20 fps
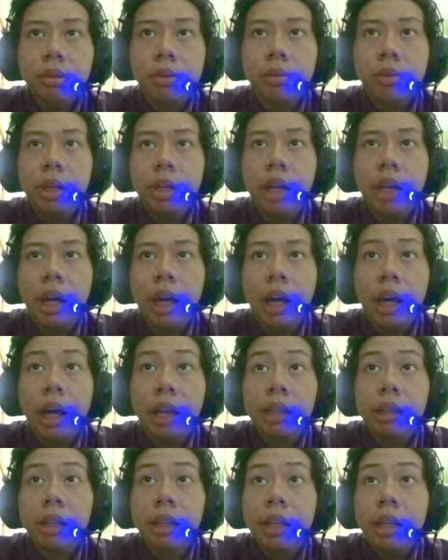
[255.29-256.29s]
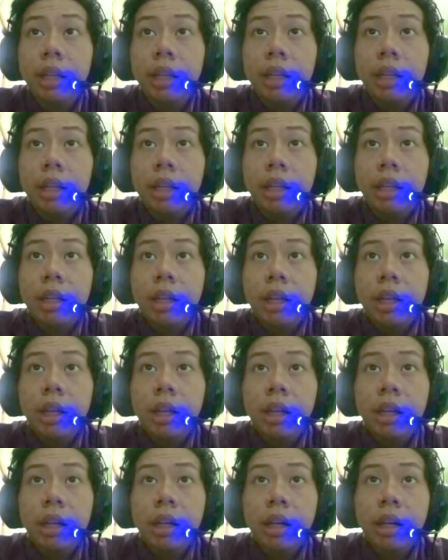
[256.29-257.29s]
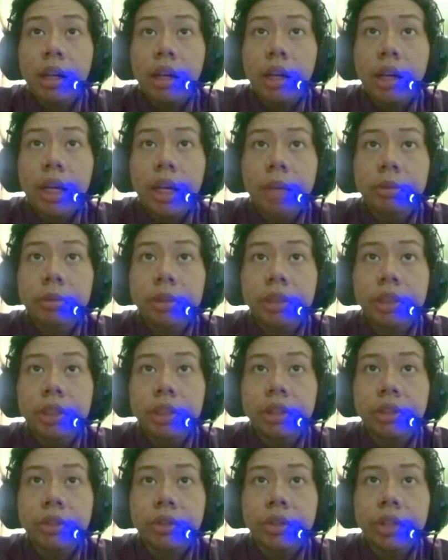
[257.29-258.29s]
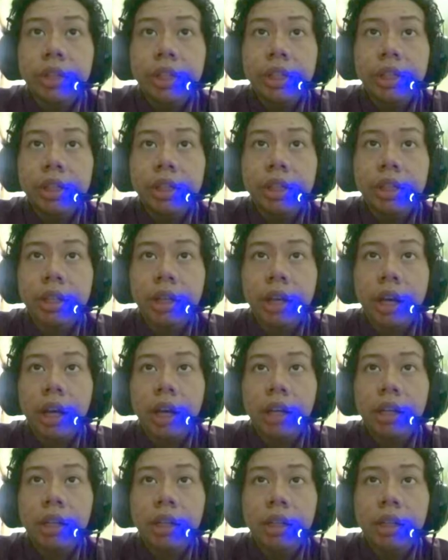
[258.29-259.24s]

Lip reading: We get Mg3 and